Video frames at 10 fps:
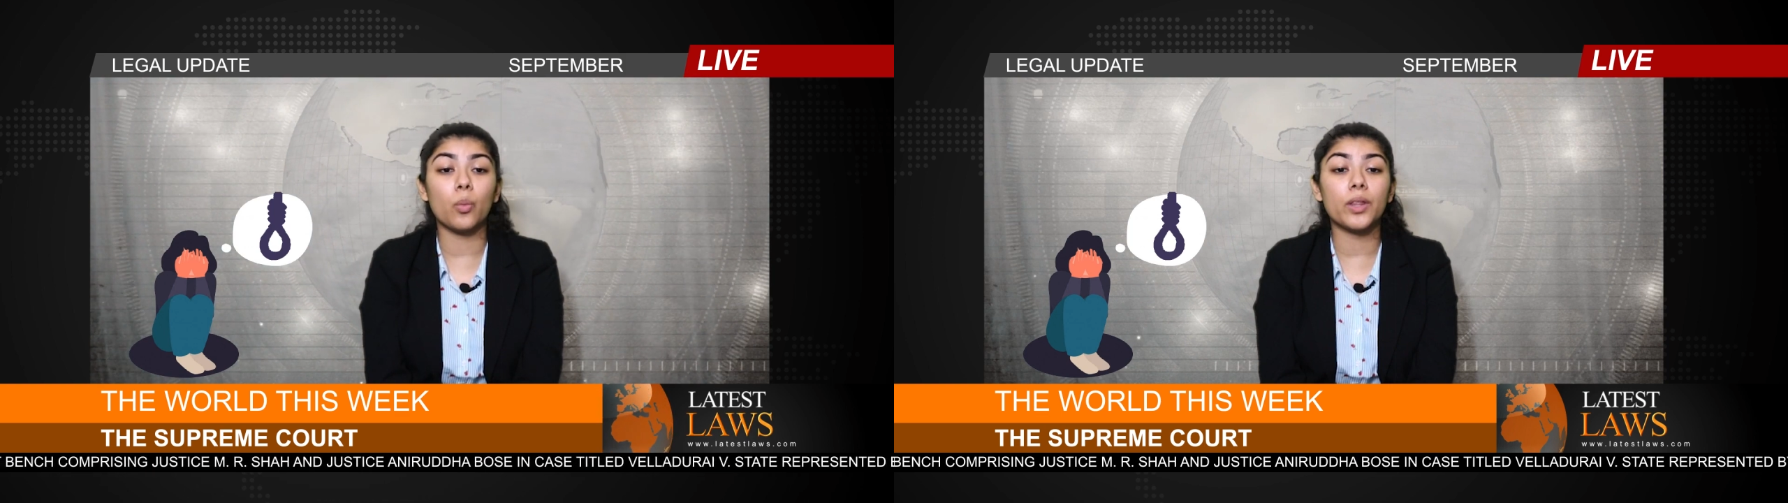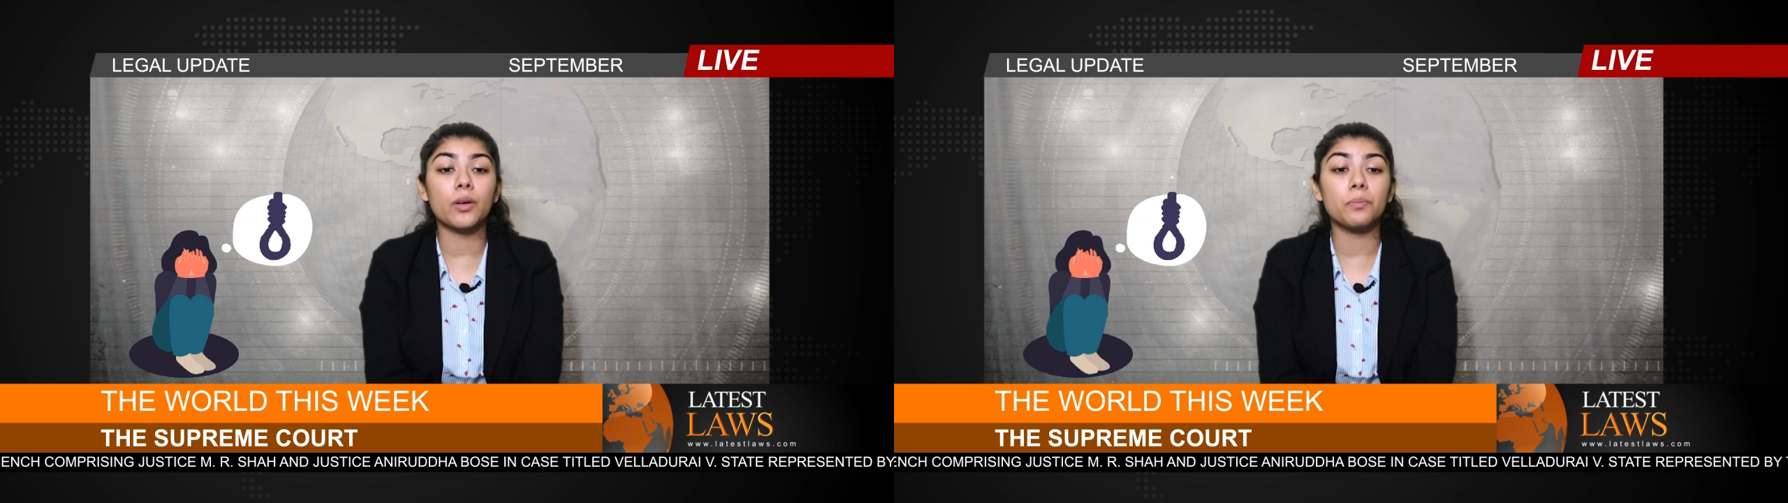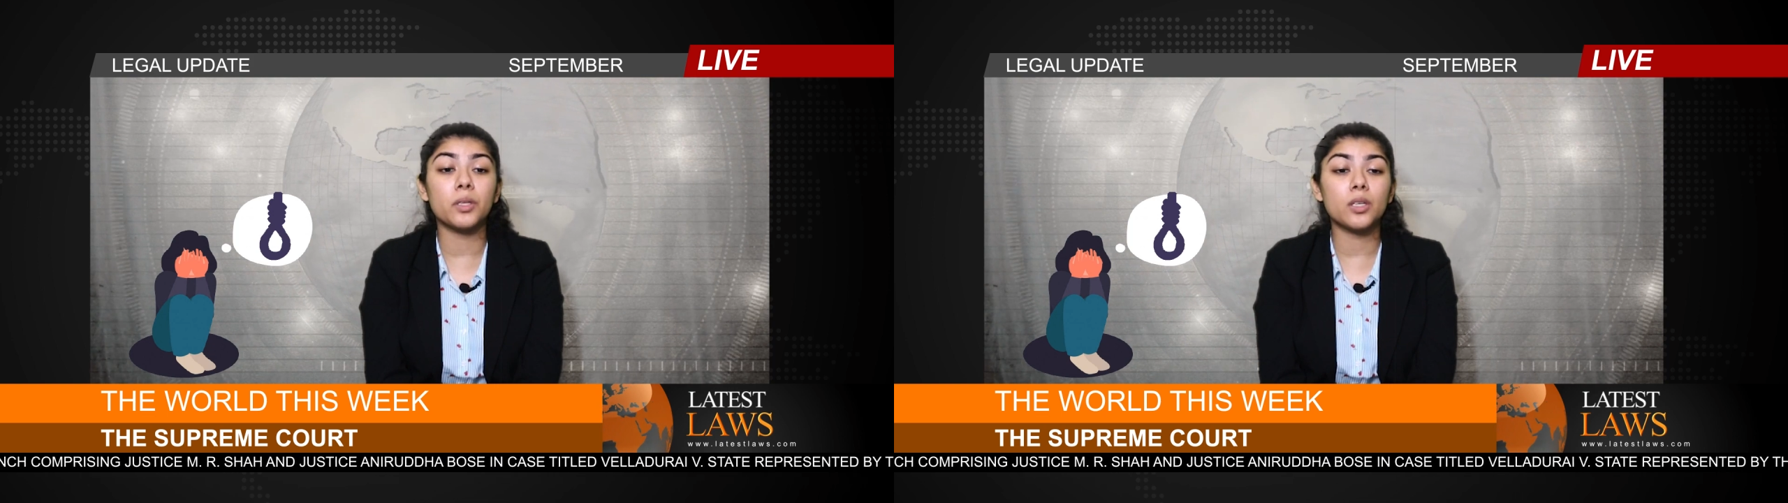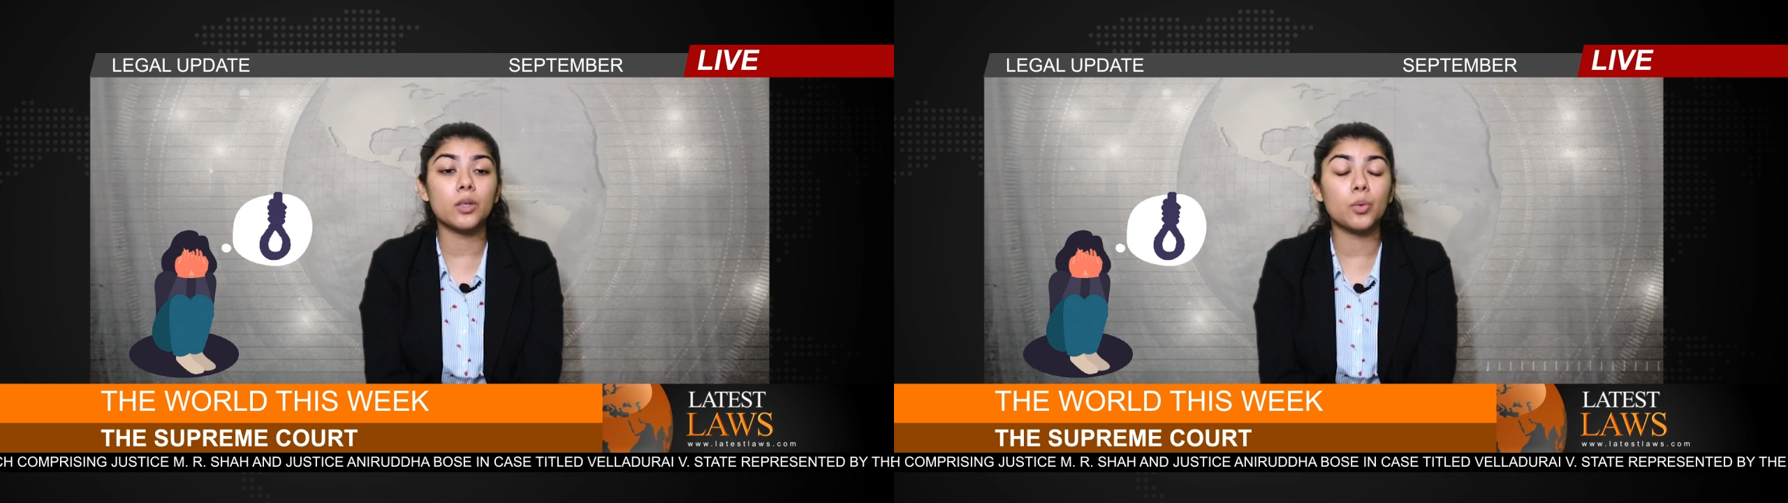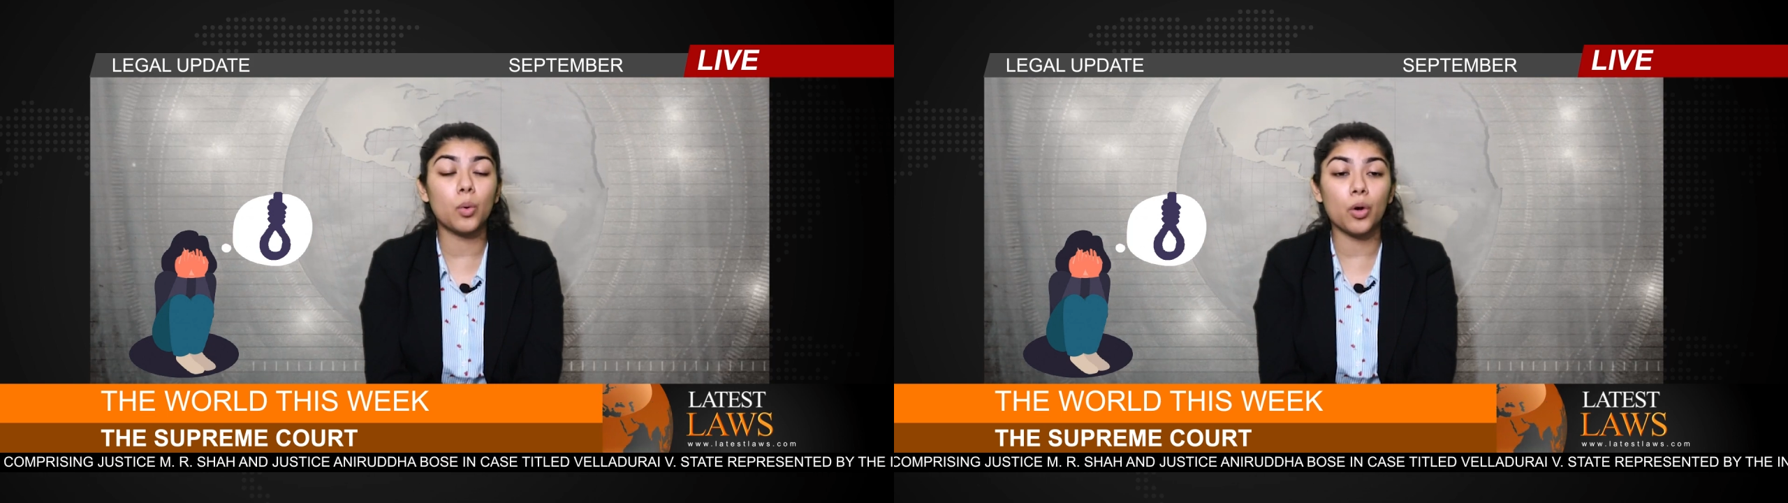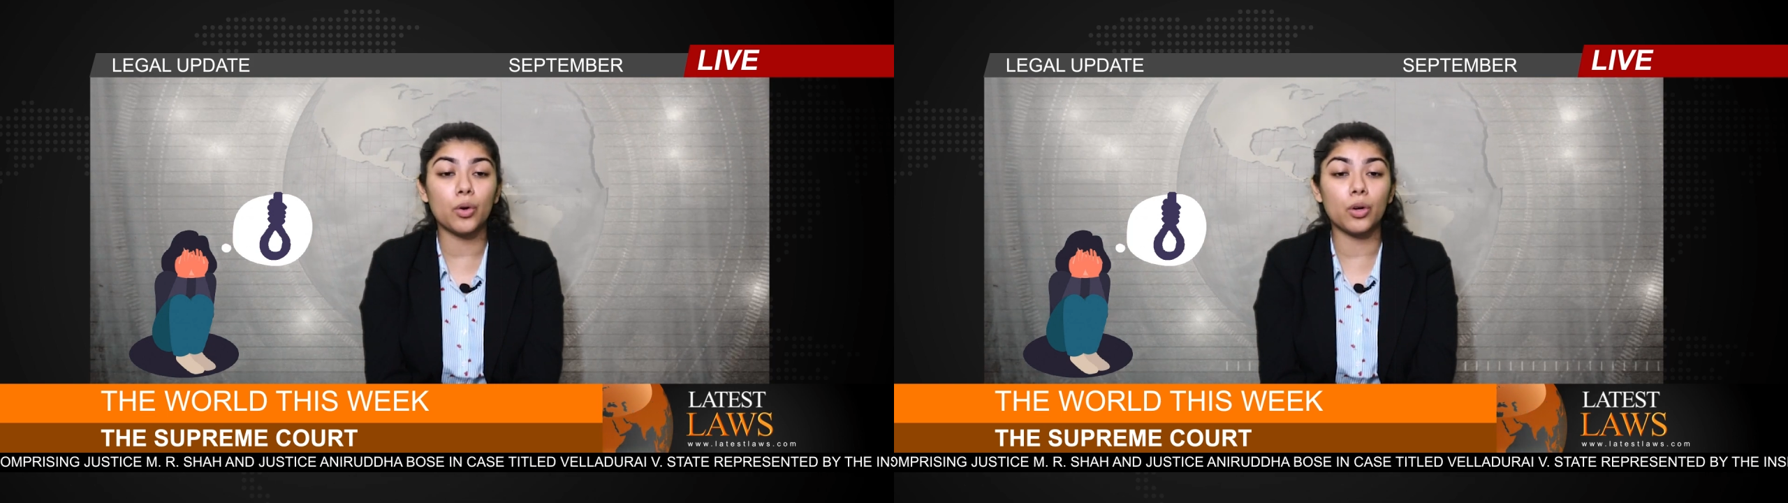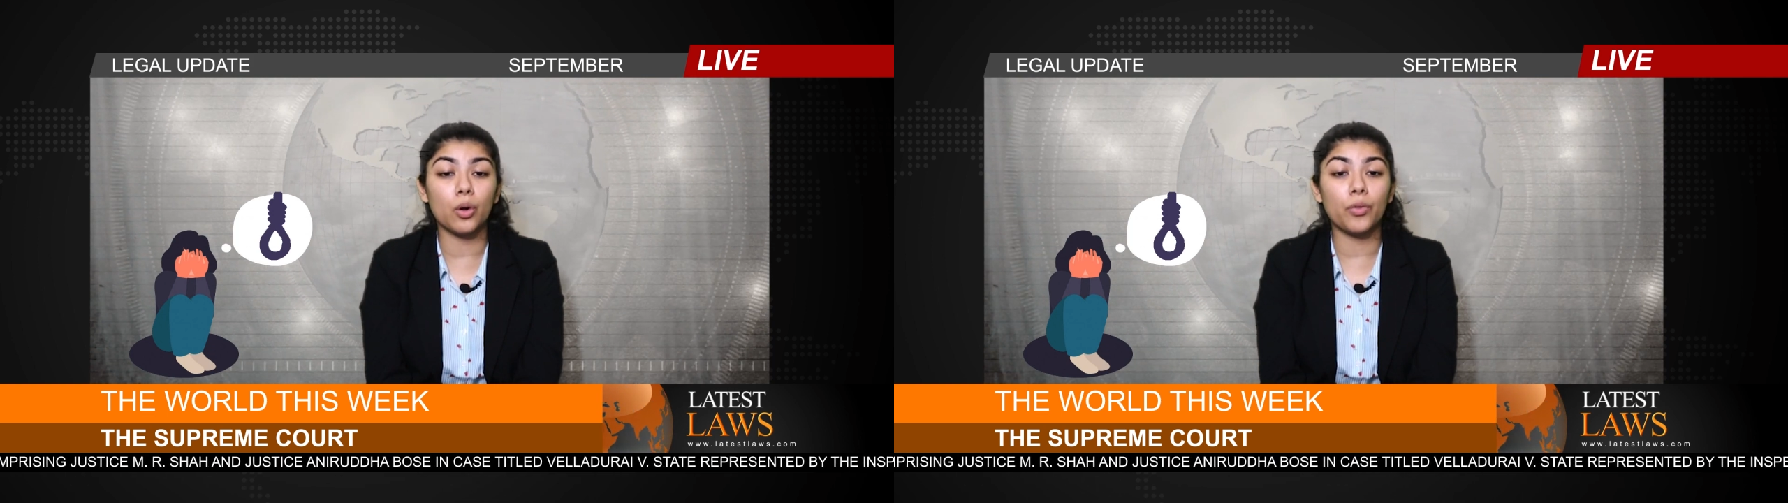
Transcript: whether mere quarrel